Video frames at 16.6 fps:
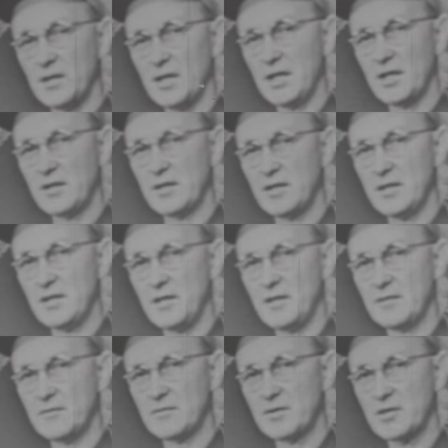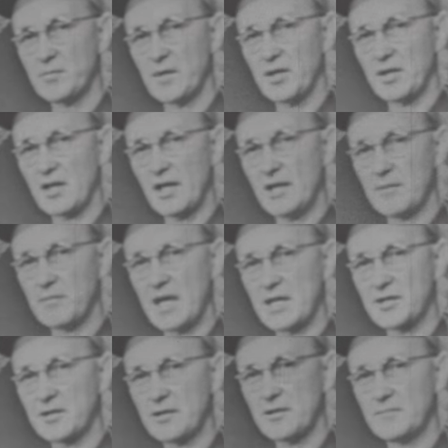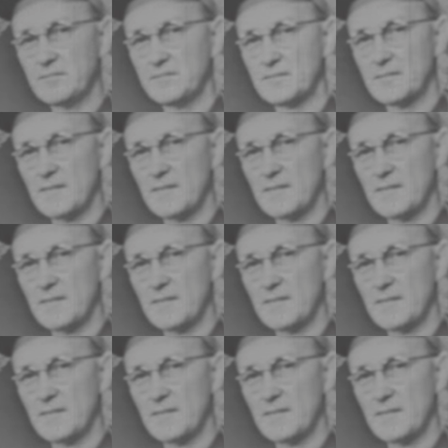in the Spirit Lake Massacre.